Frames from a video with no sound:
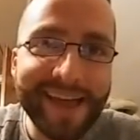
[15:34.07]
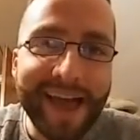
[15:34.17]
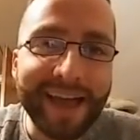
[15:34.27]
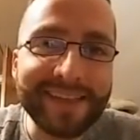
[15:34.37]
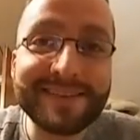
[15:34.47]

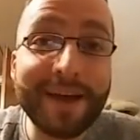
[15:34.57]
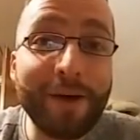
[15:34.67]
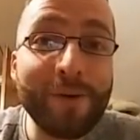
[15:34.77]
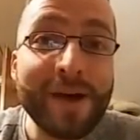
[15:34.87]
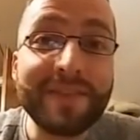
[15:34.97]
And
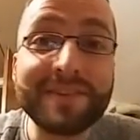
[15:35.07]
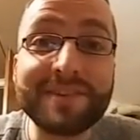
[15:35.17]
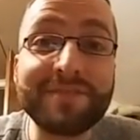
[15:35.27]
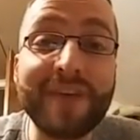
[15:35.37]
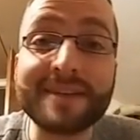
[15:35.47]
so,
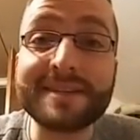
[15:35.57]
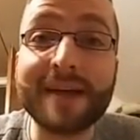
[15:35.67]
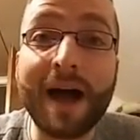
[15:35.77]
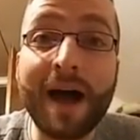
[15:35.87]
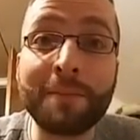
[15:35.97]
this
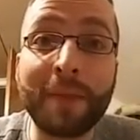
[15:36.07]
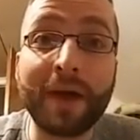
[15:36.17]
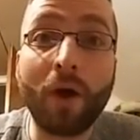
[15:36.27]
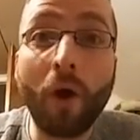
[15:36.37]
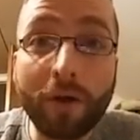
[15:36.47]
event on
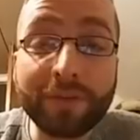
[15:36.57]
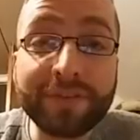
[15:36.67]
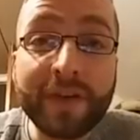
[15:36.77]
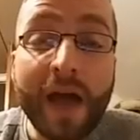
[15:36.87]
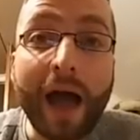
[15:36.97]
my
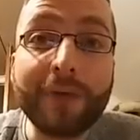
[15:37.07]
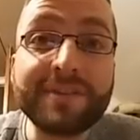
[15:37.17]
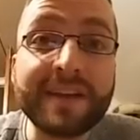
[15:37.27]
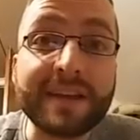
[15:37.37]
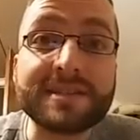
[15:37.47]
alt, I
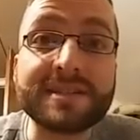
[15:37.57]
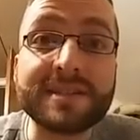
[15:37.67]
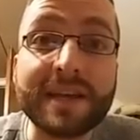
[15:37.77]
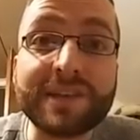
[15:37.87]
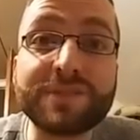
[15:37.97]
was getting
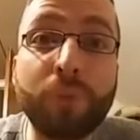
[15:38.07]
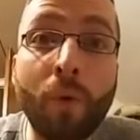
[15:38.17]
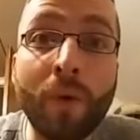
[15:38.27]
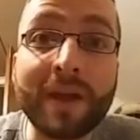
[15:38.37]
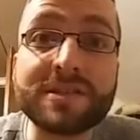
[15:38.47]
6
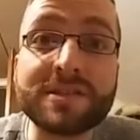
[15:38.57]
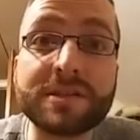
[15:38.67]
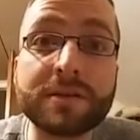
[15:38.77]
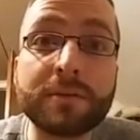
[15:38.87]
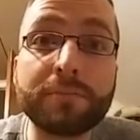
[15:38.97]

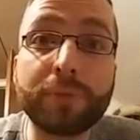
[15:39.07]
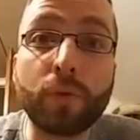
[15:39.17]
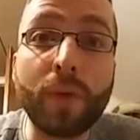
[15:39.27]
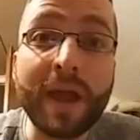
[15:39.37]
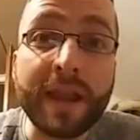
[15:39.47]
points
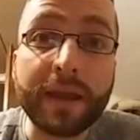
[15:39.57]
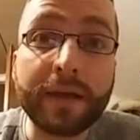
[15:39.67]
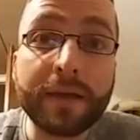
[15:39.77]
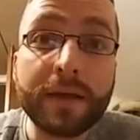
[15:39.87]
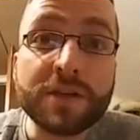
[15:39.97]
per win.
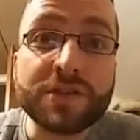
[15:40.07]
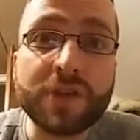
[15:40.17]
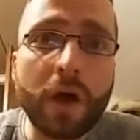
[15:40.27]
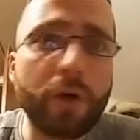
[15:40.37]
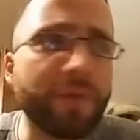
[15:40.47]

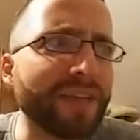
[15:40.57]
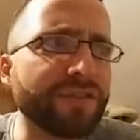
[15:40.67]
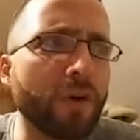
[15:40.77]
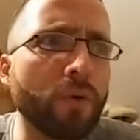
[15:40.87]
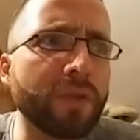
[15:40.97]
So
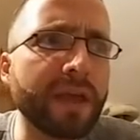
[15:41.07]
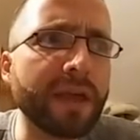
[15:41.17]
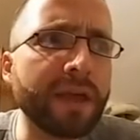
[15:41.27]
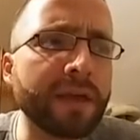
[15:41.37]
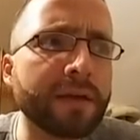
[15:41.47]
that's
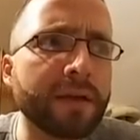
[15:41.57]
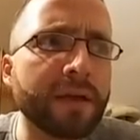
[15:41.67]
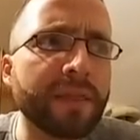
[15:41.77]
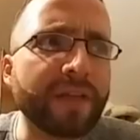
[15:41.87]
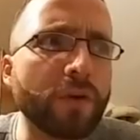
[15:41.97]
only
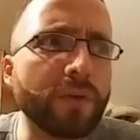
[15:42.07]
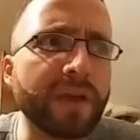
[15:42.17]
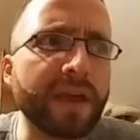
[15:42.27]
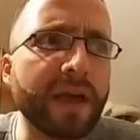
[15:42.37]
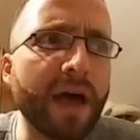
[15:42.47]

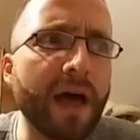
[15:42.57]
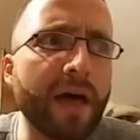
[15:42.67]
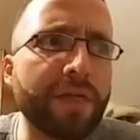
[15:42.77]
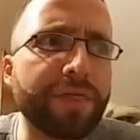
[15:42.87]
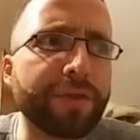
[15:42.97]

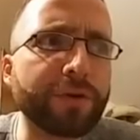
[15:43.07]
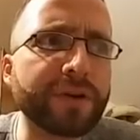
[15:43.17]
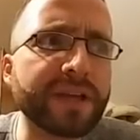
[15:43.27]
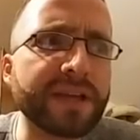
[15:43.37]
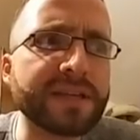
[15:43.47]

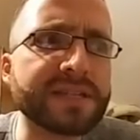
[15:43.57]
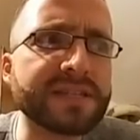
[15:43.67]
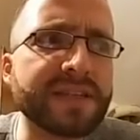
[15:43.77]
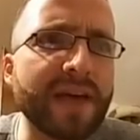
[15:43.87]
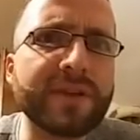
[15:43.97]

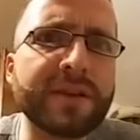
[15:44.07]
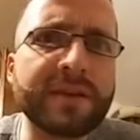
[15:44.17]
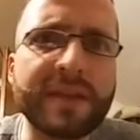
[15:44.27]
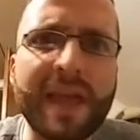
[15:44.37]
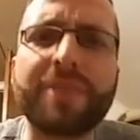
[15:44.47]

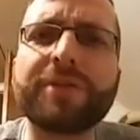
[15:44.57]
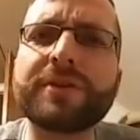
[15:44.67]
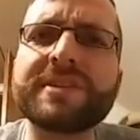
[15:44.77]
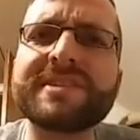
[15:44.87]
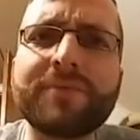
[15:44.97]

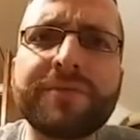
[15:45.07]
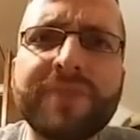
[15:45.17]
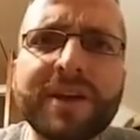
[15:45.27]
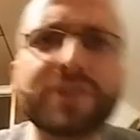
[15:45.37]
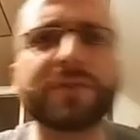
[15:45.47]
37
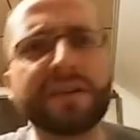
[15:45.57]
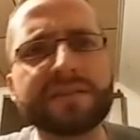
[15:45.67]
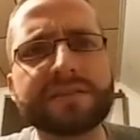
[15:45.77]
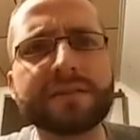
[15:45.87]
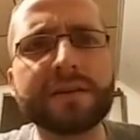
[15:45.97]

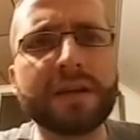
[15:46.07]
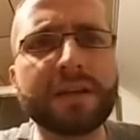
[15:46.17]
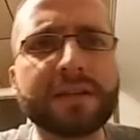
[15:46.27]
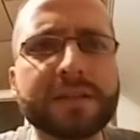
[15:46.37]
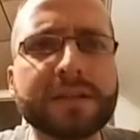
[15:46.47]
victories
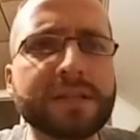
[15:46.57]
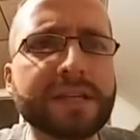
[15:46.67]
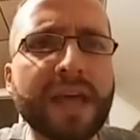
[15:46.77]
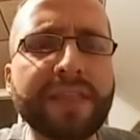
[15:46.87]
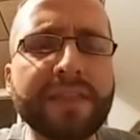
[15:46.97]
to
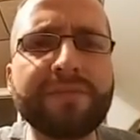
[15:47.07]
get the